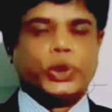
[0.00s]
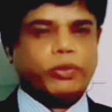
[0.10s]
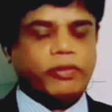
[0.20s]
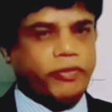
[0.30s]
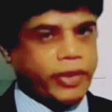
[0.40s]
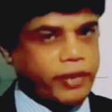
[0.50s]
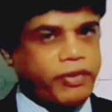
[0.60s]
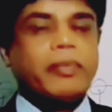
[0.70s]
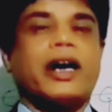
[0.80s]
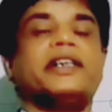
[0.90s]
should be
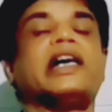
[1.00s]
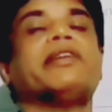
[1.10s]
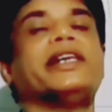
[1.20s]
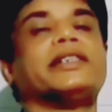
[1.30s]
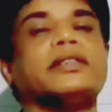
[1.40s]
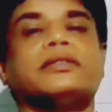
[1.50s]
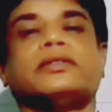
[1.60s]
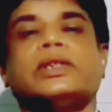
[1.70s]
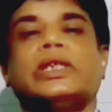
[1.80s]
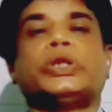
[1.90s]
free from contaminations,